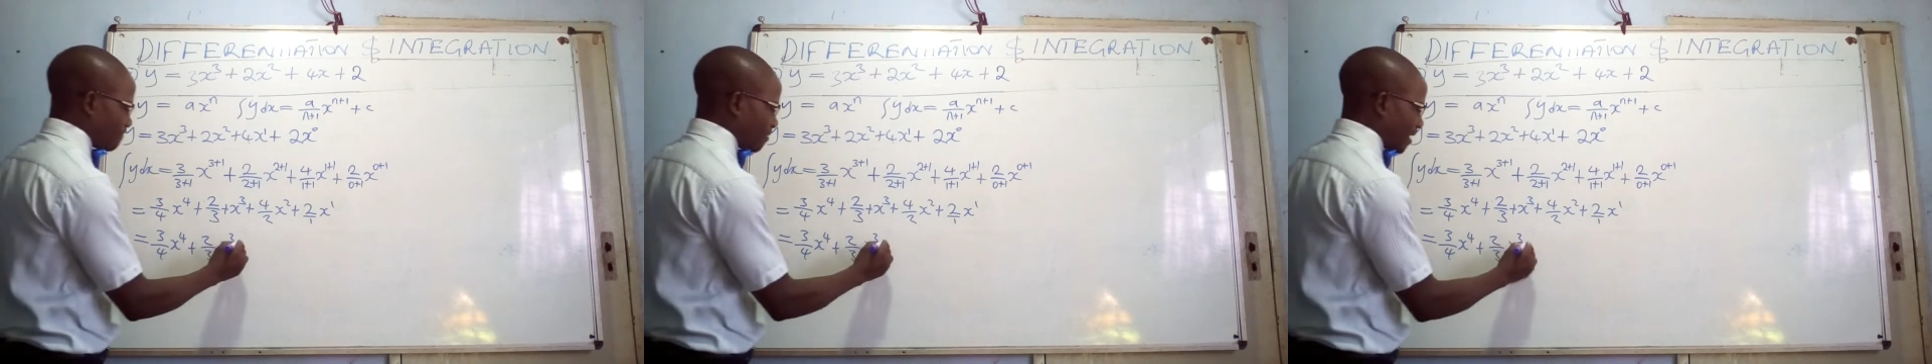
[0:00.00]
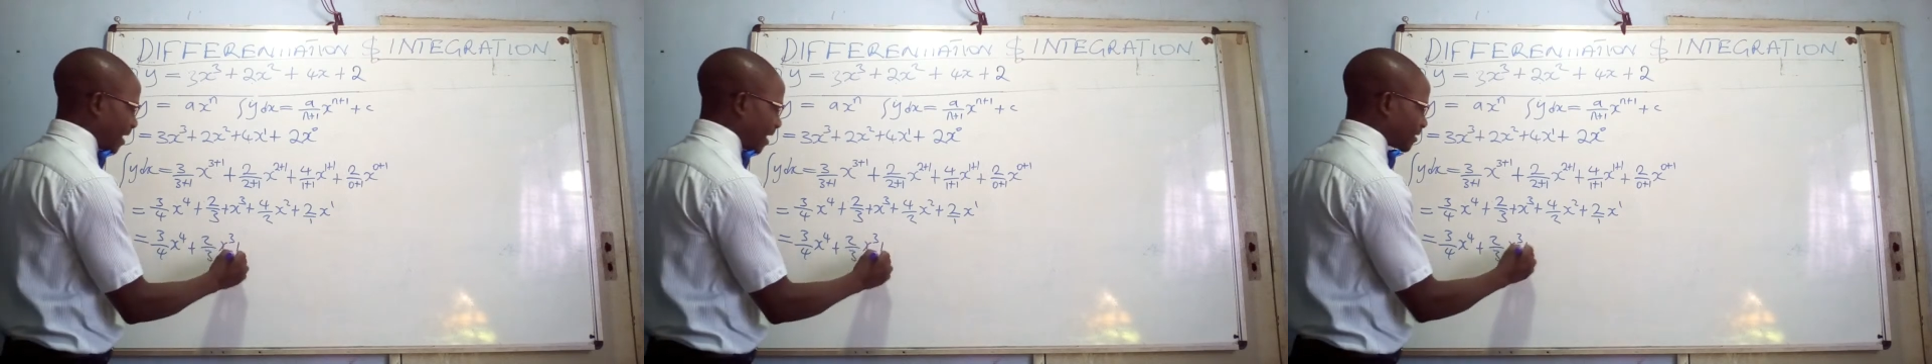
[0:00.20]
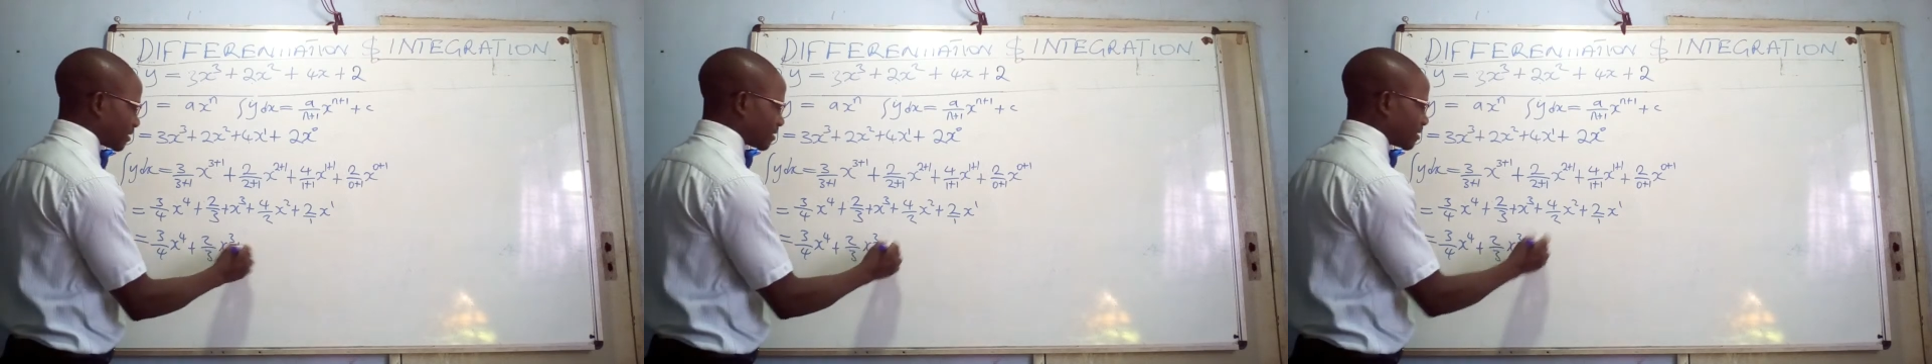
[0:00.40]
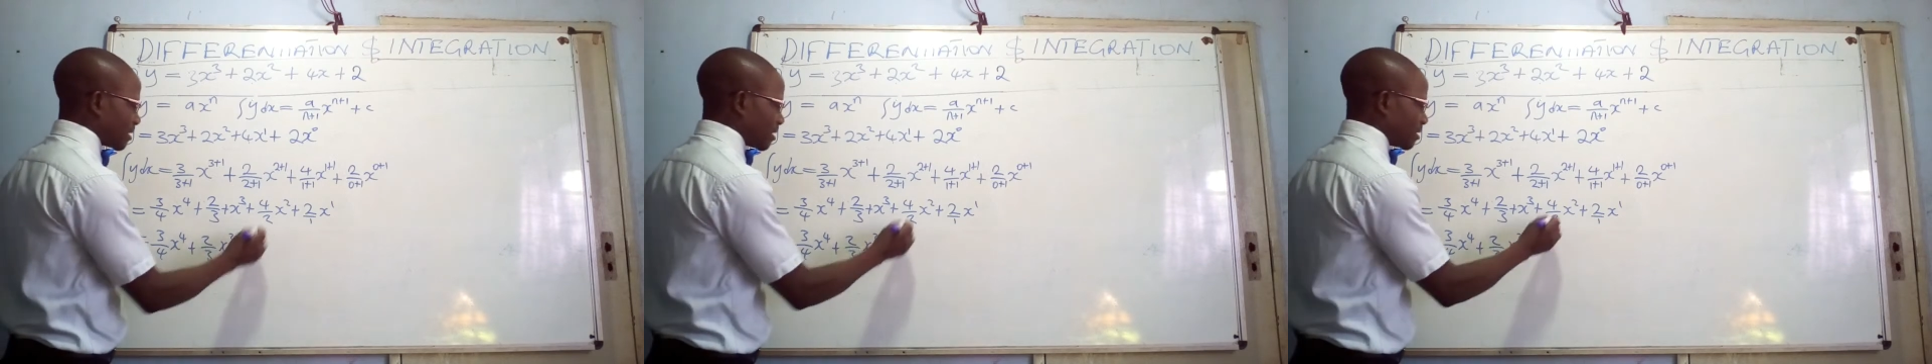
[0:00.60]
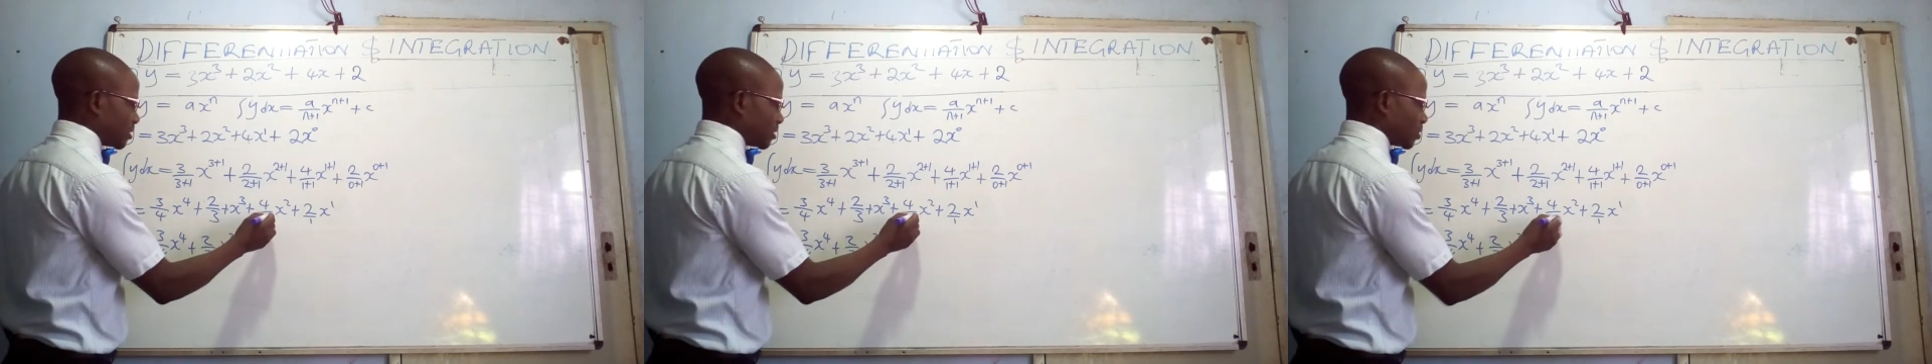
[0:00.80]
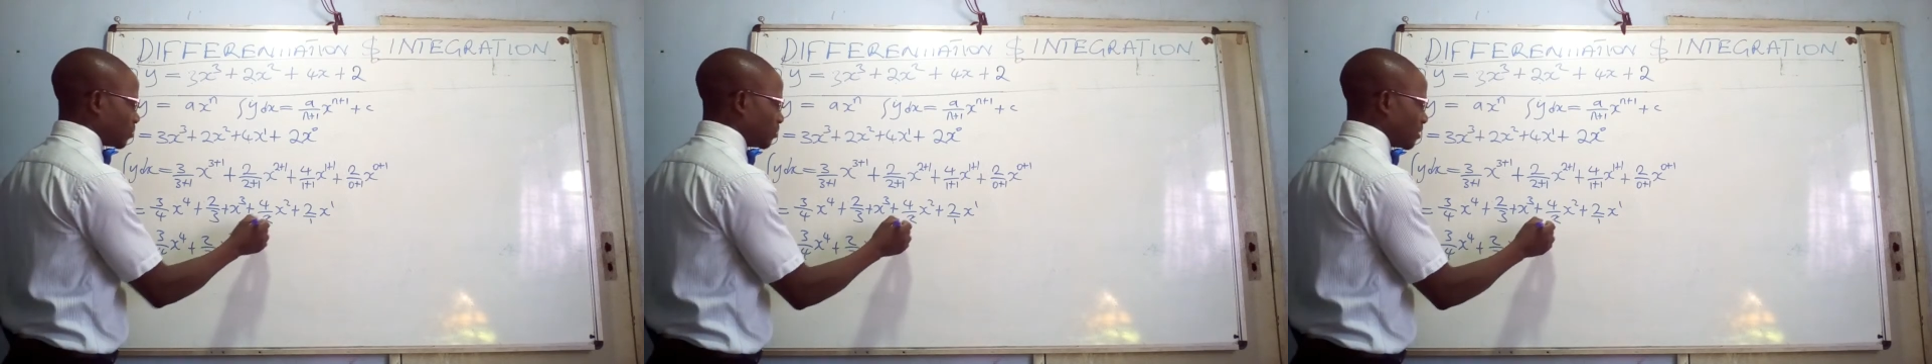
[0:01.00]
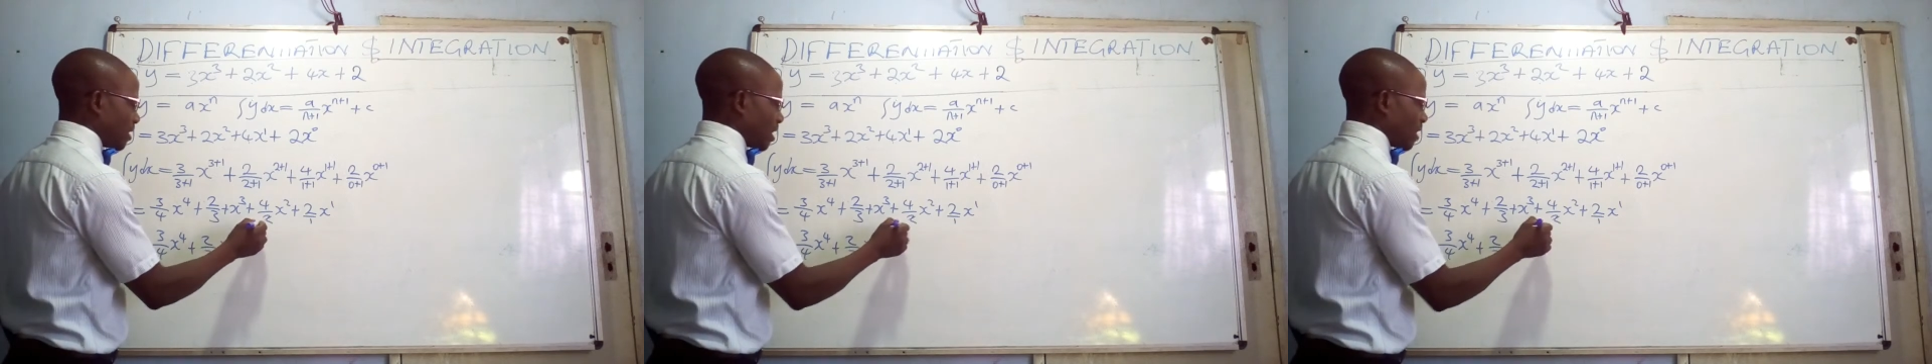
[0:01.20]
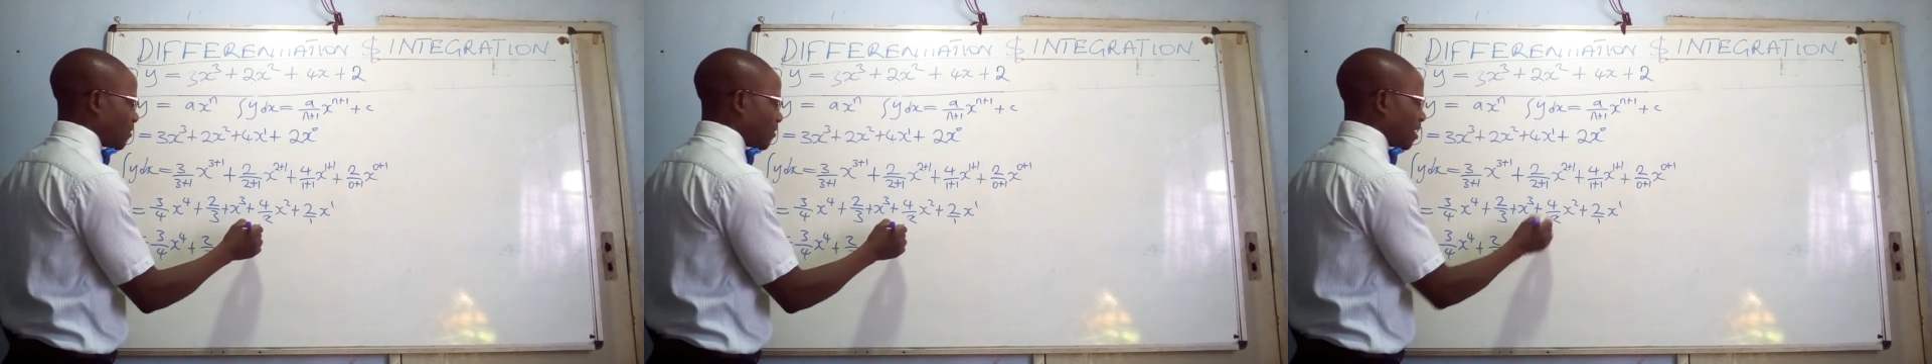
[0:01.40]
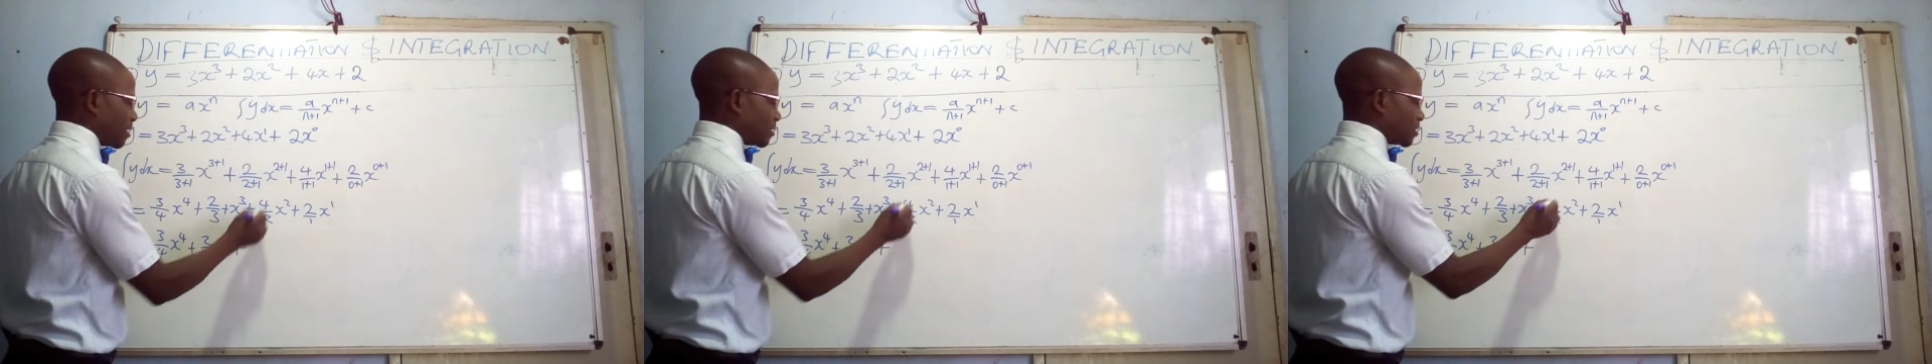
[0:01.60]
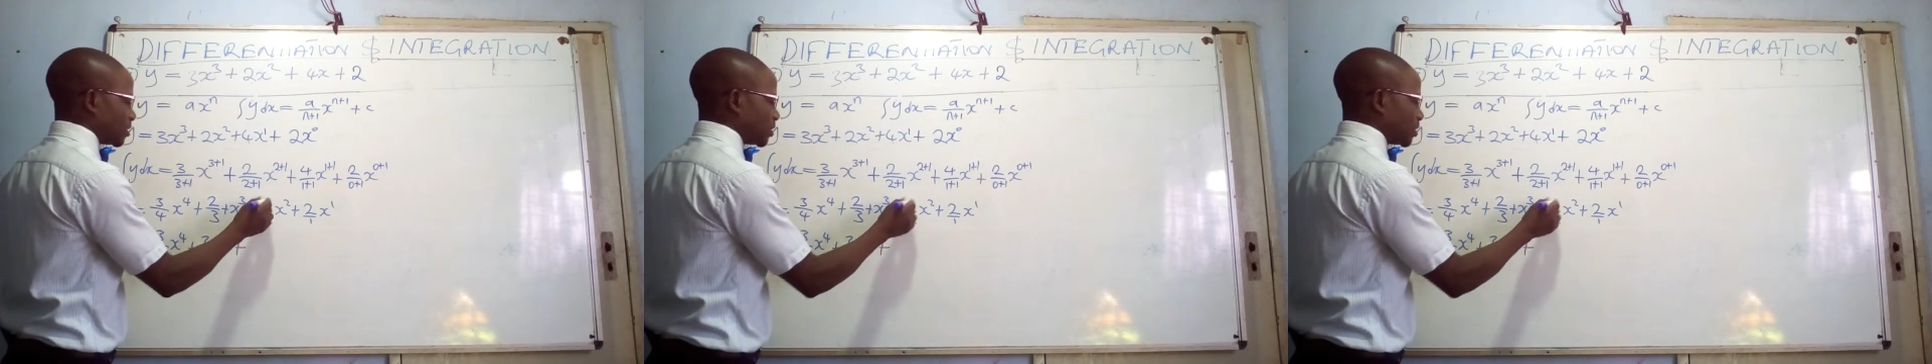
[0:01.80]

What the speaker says: Plus 2 there, 1.